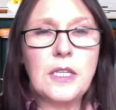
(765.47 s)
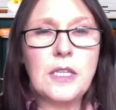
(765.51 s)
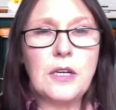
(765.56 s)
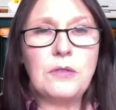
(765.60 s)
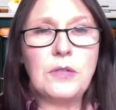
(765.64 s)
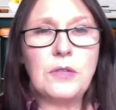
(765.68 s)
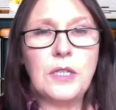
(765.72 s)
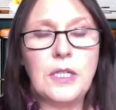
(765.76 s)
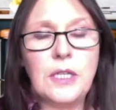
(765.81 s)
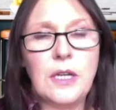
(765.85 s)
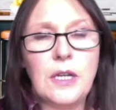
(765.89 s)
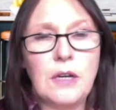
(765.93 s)
yep.
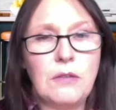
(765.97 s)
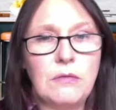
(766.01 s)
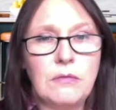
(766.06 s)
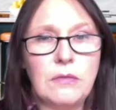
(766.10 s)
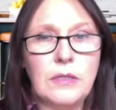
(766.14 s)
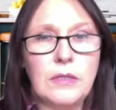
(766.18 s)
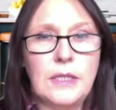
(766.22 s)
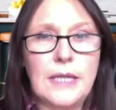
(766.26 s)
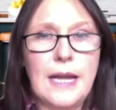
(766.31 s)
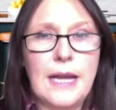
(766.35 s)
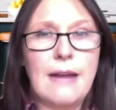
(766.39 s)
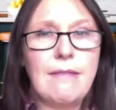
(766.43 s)
You know,
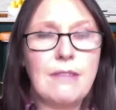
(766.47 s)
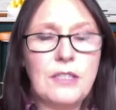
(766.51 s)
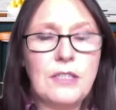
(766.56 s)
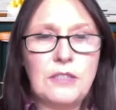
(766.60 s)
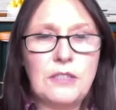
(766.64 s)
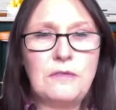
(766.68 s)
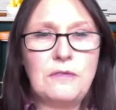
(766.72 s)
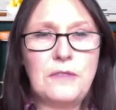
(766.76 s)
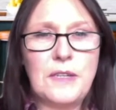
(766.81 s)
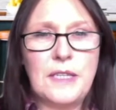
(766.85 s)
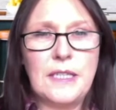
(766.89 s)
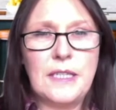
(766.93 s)
yeah, I do
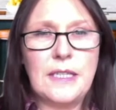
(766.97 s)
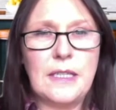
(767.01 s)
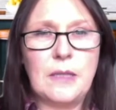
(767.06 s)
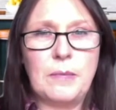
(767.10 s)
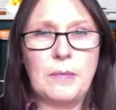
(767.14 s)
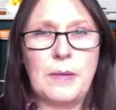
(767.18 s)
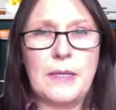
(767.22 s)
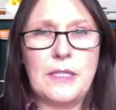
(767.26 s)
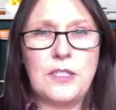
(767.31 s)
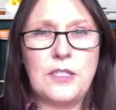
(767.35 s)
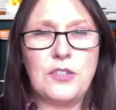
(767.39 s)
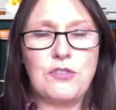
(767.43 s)
feel a little
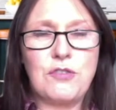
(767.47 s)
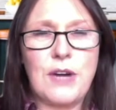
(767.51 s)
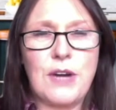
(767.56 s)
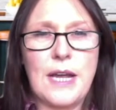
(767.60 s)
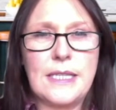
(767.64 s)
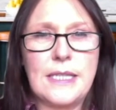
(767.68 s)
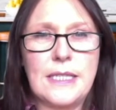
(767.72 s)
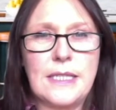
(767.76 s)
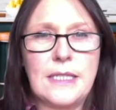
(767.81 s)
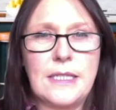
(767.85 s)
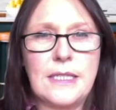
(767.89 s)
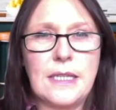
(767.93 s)
bit
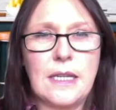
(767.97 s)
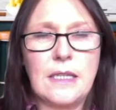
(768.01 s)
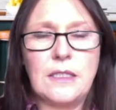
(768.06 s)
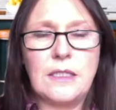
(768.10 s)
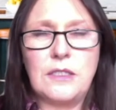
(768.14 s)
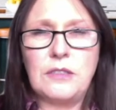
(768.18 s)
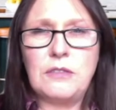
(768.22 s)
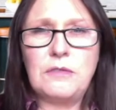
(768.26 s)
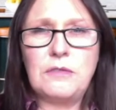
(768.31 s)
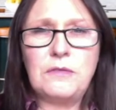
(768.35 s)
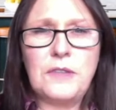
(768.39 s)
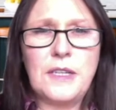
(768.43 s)
stressed. I
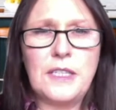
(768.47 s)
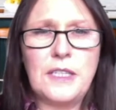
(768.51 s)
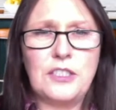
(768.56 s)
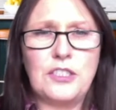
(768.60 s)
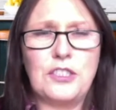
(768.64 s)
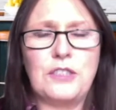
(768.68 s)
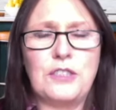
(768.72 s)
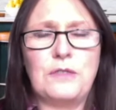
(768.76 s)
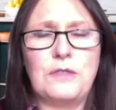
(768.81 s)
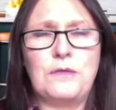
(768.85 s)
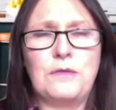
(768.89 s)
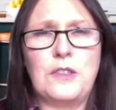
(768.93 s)
do feel
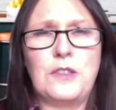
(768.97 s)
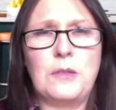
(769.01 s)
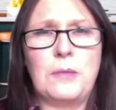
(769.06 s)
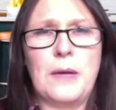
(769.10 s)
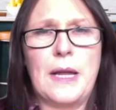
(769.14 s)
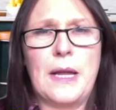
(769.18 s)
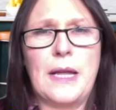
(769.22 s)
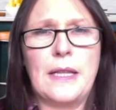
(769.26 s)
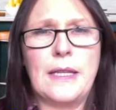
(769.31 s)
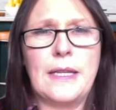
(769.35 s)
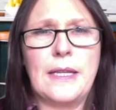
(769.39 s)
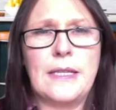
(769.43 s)
uncomfortable
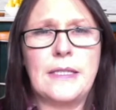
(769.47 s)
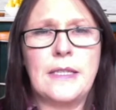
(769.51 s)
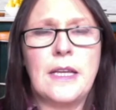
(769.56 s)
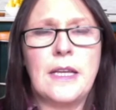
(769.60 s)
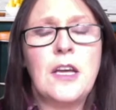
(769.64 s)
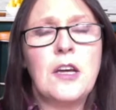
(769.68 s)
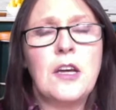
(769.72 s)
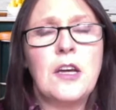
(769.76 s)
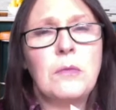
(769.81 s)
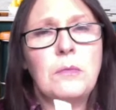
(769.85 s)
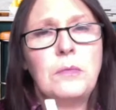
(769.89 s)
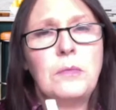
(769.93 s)
at this.
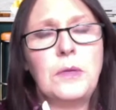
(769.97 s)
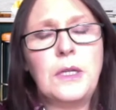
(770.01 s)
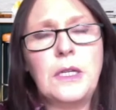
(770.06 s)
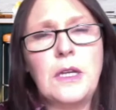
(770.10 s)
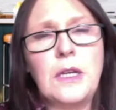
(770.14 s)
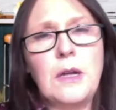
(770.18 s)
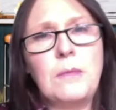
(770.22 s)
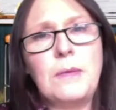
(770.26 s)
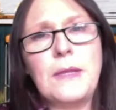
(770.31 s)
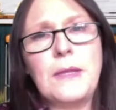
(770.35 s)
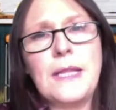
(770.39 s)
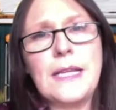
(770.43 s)
You know,
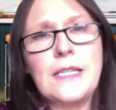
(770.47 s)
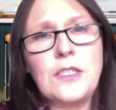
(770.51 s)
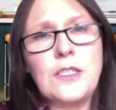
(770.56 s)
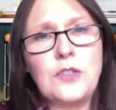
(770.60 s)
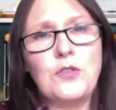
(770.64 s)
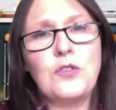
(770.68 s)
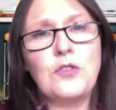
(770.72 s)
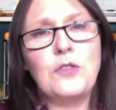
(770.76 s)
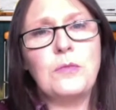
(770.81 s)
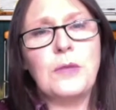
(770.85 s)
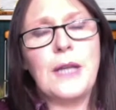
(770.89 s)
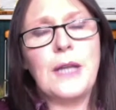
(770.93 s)
but that's
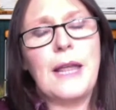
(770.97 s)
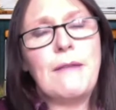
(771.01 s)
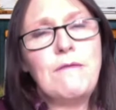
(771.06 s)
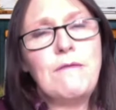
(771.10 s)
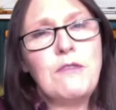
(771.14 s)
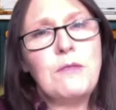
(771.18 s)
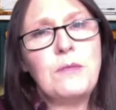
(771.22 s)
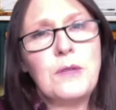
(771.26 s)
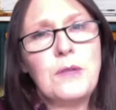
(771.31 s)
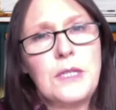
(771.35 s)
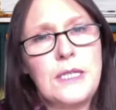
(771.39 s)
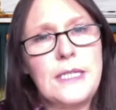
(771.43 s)
normal.
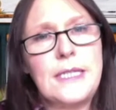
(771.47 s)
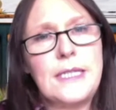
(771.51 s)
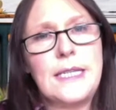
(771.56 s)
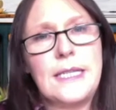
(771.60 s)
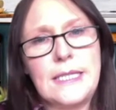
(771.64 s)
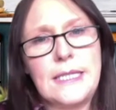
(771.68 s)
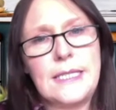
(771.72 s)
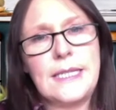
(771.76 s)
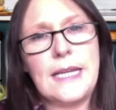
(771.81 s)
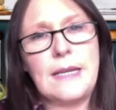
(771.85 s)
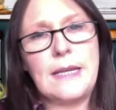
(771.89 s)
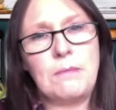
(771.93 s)
Everybody's in the
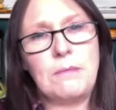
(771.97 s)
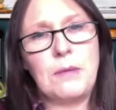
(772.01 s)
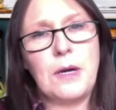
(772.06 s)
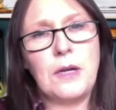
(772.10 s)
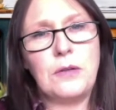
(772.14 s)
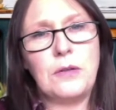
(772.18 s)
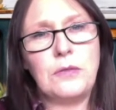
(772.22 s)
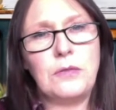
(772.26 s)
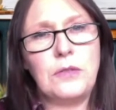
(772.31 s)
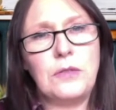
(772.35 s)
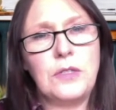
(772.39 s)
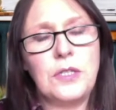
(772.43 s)
same
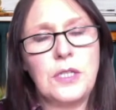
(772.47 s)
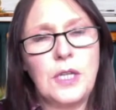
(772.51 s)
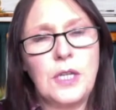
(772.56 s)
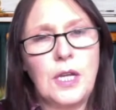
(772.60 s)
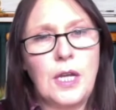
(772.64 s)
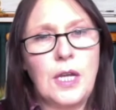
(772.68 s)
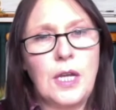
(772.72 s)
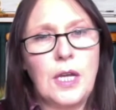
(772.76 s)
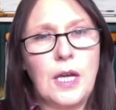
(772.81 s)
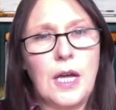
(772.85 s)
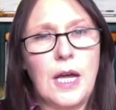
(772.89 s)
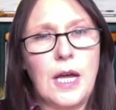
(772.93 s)
boat,
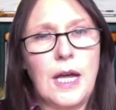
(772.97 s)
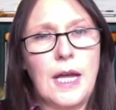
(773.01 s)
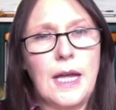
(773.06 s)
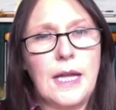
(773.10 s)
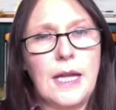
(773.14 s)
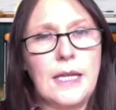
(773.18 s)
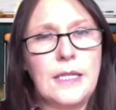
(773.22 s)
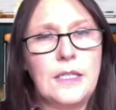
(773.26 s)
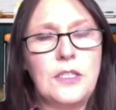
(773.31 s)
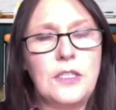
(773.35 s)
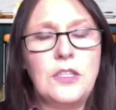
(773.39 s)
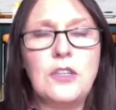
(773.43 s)

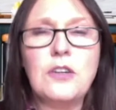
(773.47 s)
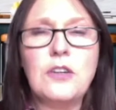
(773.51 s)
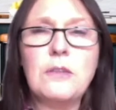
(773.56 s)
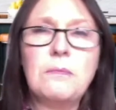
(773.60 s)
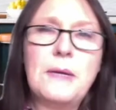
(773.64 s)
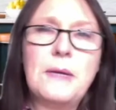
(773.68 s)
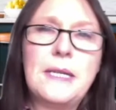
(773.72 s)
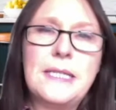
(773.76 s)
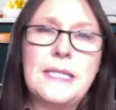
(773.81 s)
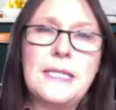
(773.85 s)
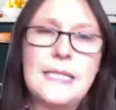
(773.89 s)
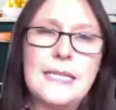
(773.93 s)
and not
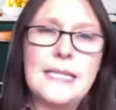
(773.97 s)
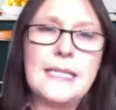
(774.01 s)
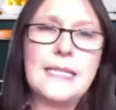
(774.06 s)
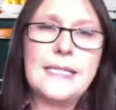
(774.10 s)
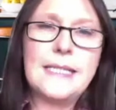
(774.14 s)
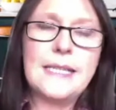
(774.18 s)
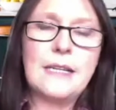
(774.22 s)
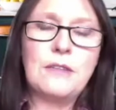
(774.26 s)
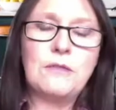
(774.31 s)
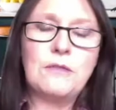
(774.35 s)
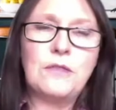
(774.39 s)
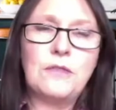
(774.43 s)
beating
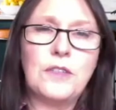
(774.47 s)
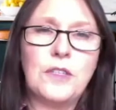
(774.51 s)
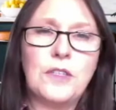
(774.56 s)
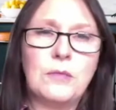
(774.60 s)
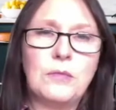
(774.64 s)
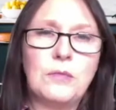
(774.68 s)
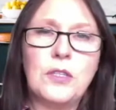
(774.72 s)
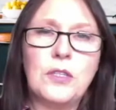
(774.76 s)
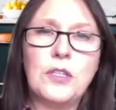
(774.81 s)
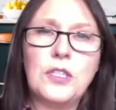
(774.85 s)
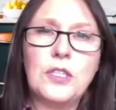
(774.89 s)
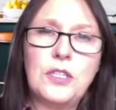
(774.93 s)
yourself up,
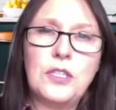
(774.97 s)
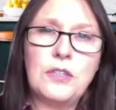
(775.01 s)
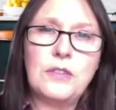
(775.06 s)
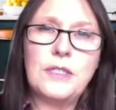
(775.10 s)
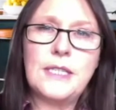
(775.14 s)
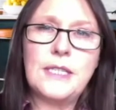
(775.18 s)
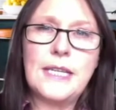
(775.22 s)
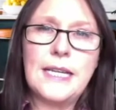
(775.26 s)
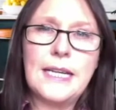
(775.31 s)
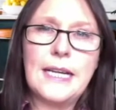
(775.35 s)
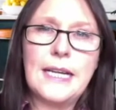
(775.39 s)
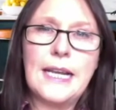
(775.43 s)
not
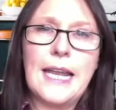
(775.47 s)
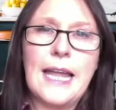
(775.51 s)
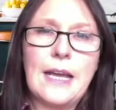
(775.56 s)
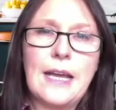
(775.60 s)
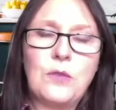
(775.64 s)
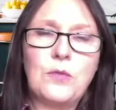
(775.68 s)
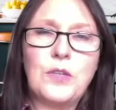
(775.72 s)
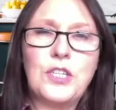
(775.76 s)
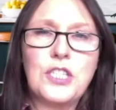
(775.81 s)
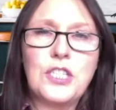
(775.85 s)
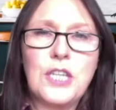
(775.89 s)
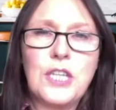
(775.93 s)
using
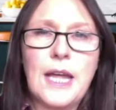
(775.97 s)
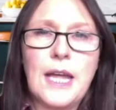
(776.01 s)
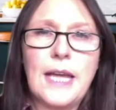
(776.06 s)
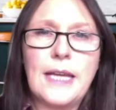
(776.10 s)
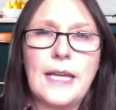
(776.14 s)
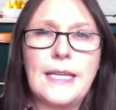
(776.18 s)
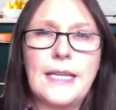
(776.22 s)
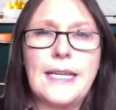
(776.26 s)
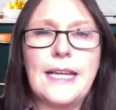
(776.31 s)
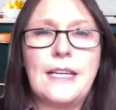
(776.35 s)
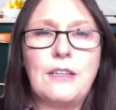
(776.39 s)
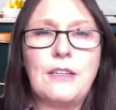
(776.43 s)
language like
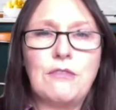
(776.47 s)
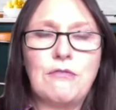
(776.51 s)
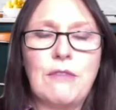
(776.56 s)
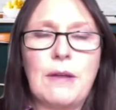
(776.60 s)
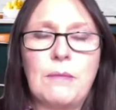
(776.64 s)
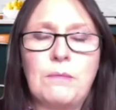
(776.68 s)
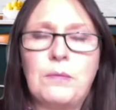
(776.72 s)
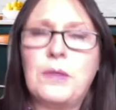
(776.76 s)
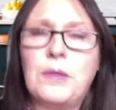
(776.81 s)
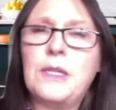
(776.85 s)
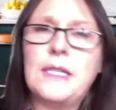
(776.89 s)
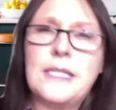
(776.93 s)
get a grip,
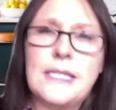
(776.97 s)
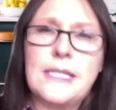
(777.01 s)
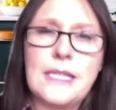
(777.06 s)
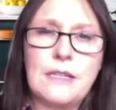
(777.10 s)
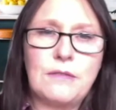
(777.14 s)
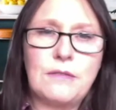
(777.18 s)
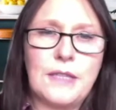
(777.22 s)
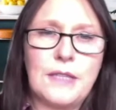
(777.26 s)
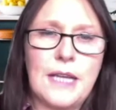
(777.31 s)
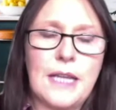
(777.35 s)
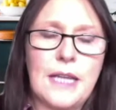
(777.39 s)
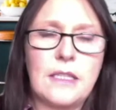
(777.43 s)
pull yourself
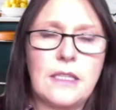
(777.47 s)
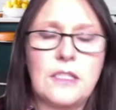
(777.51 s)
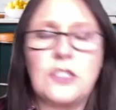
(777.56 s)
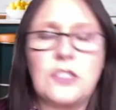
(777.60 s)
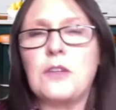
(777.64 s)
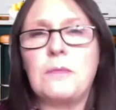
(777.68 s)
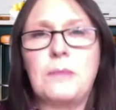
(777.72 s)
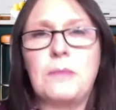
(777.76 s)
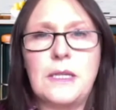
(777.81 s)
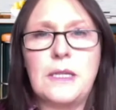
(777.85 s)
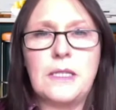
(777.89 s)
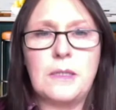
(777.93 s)
together, stop
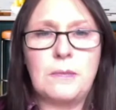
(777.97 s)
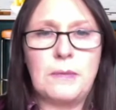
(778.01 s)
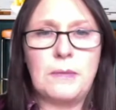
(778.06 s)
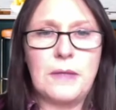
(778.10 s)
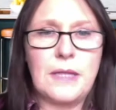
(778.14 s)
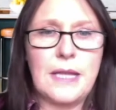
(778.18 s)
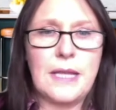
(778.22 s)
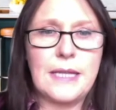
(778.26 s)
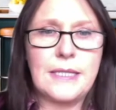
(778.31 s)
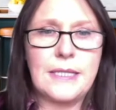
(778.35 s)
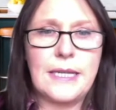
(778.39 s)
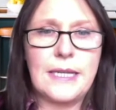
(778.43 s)
being so
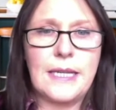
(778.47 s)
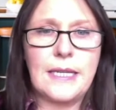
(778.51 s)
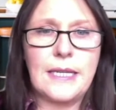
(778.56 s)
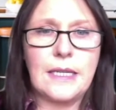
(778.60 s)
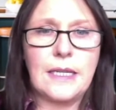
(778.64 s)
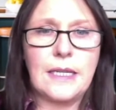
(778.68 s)
pathetic,